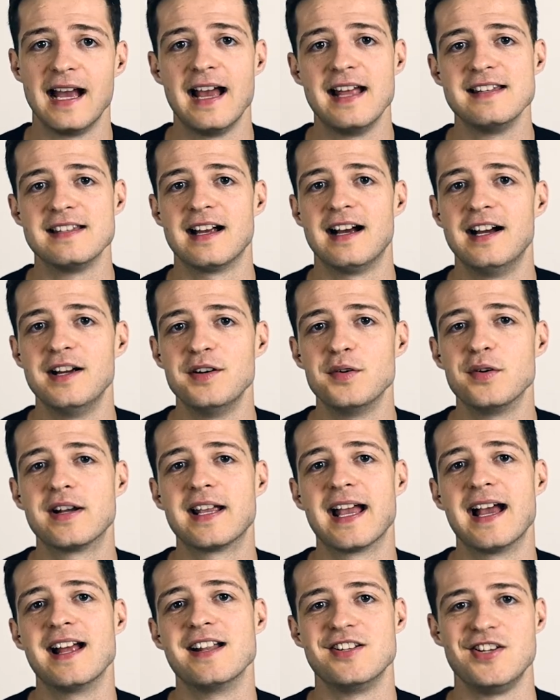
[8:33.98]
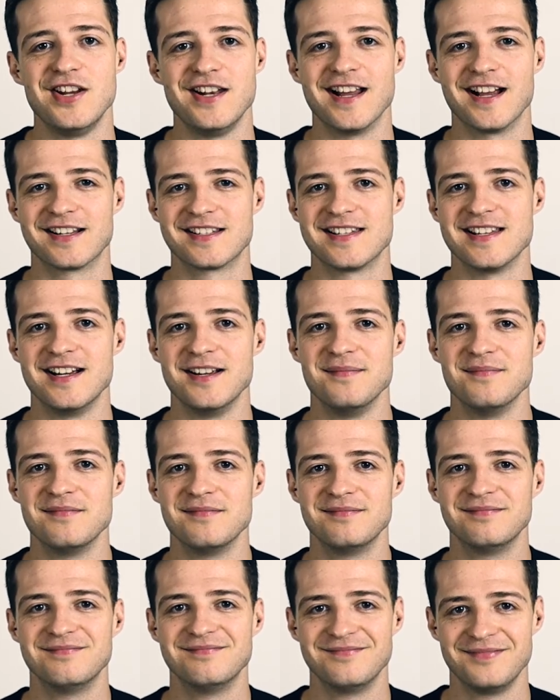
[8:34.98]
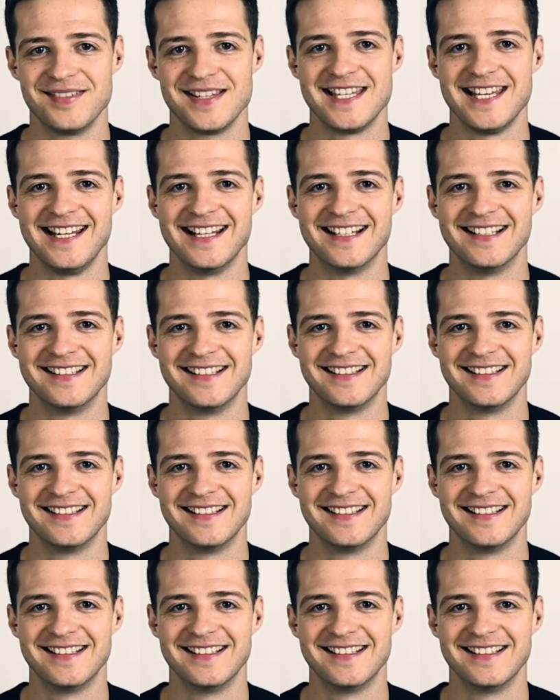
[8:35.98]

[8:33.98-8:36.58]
And I will catch you next time. See ya.